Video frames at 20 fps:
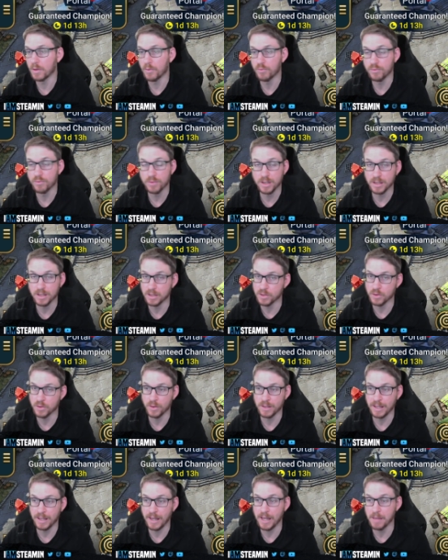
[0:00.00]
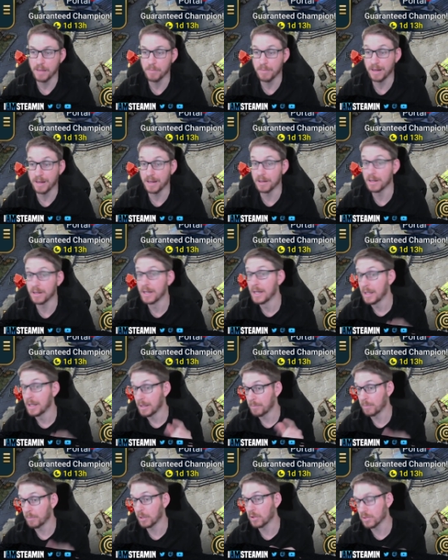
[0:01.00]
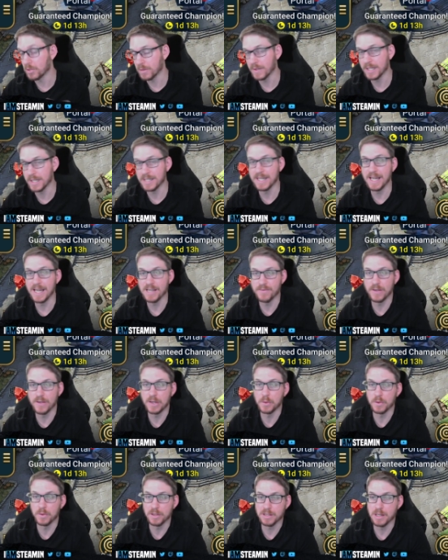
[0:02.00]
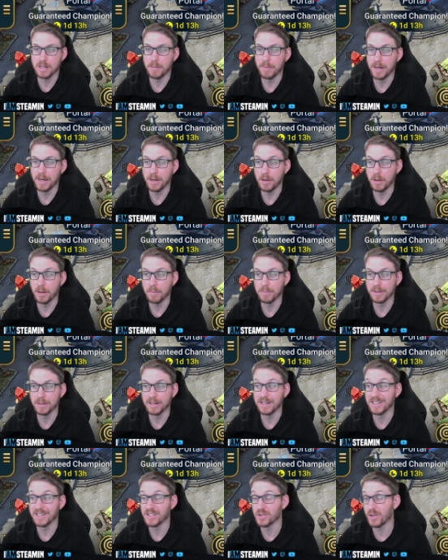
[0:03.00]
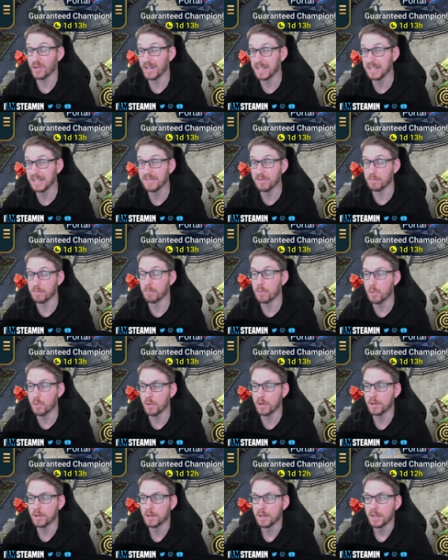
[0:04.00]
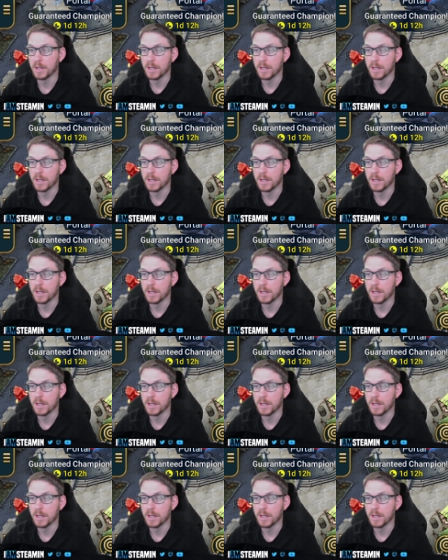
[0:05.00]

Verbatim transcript: I really enjoy the game, and because of this next video that's coming out, I'm going to enjoy it even more.